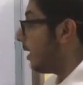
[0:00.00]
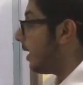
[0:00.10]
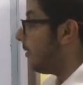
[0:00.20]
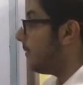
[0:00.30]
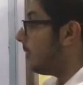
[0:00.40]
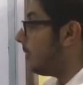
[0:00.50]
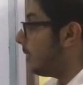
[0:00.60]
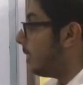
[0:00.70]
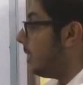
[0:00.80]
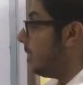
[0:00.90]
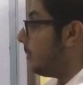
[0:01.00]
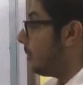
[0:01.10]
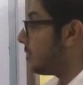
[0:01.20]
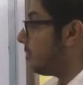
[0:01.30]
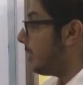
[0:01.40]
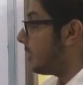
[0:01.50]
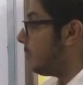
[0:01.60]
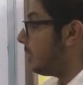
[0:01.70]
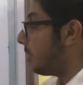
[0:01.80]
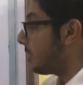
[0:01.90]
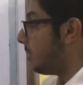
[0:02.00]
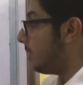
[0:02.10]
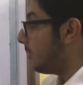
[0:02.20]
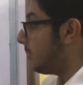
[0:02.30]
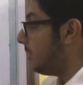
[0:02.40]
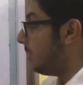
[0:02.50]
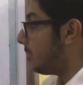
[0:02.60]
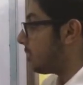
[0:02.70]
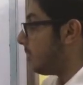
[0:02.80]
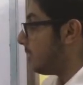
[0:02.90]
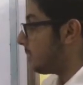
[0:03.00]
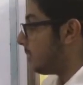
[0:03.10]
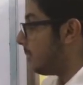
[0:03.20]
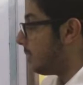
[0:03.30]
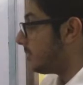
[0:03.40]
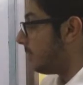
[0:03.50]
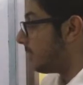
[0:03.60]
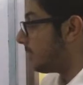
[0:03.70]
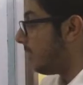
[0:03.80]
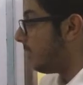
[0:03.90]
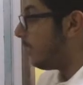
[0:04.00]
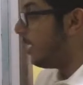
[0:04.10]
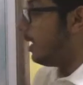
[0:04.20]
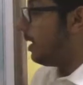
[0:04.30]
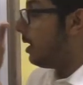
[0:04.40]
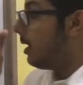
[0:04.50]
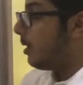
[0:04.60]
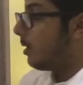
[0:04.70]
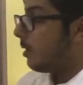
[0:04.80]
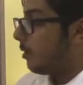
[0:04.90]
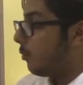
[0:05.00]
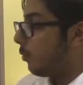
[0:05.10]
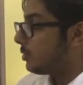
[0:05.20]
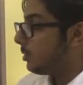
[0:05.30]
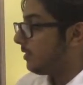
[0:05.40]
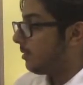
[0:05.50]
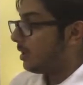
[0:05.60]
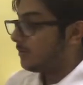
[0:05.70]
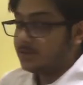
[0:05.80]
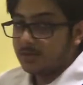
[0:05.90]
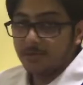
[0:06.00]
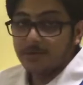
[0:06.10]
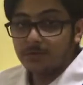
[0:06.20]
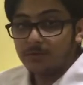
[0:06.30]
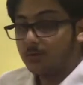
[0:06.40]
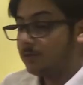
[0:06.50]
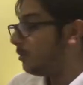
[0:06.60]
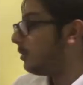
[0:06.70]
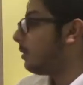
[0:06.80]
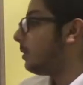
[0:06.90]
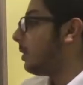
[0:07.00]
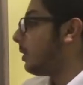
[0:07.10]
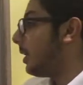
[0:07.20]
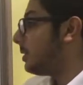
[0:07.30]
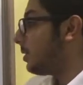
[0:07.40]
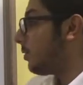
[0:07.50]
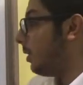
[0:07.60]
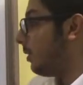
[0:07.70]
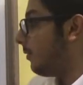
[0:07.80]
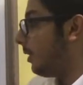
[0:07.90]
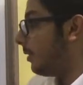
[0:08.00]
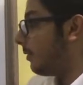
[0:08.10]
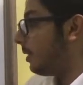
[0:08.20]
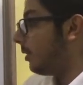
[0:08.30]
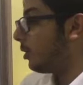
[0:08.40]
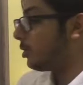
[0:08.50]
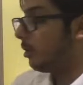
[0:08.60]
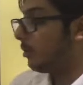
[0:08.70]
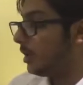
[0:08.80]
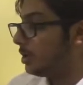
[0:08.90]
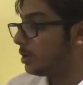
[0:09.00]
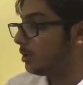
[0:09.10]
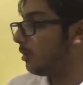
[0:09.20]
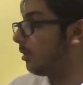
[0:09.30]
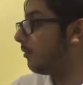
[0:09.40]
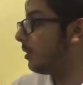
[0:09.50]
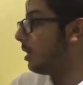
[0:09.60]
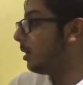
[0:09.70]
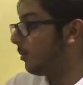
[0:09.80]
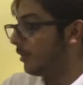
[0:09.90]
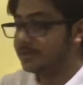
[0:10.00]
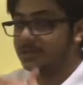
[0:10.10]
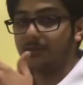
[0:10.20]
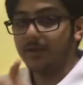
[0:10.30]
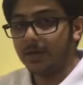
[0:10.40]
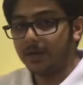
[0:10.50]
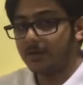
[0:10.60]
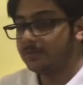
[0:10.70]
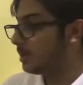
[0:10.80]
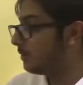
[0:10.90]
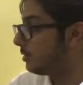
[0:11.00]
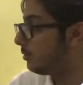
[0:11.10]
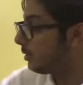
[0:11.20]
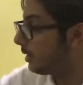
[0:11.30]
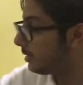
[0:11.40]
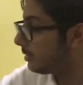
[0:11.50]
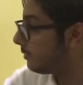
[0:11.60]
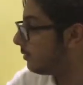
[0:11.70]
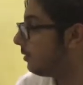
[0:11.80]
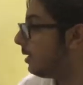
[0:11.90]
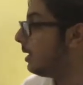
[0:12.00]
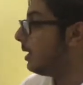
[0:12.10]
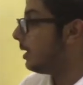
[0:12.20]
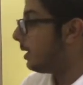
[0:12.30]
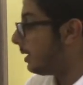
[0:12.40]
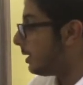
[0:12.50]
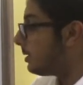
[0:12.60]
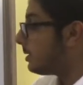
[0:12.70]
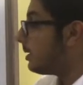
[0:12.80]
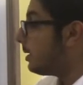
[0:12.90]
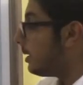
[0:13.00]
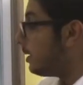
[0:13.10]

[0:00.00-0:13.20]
We have plus or minus 1 and plus or minus 15, plus or minus 3, plus or minus 5. Which one of them gives a difference of 2? That's 3 and 5. Now what combination of positive and negatives gives you negative 2? It is